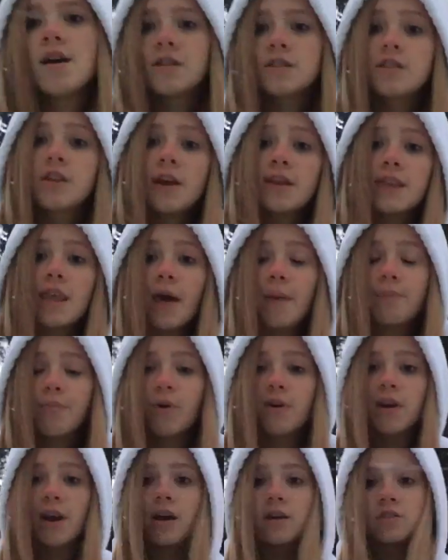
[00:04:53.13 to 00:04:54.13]
So at that
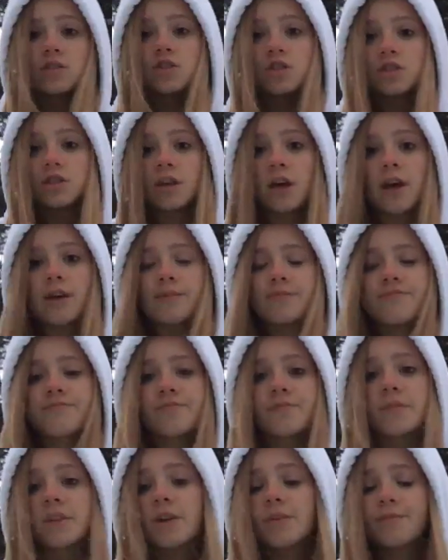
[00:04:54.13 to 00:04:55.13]
point, I was just like,
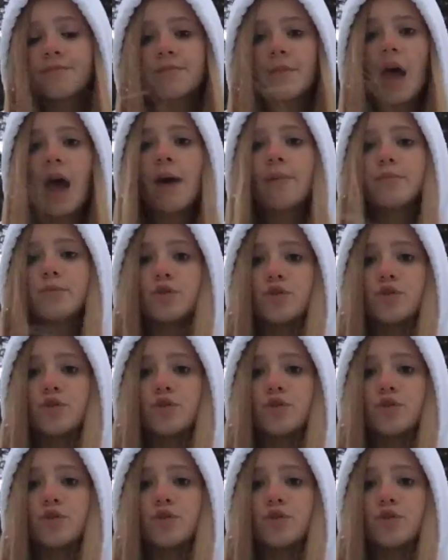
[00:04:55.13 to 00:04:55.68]
I'm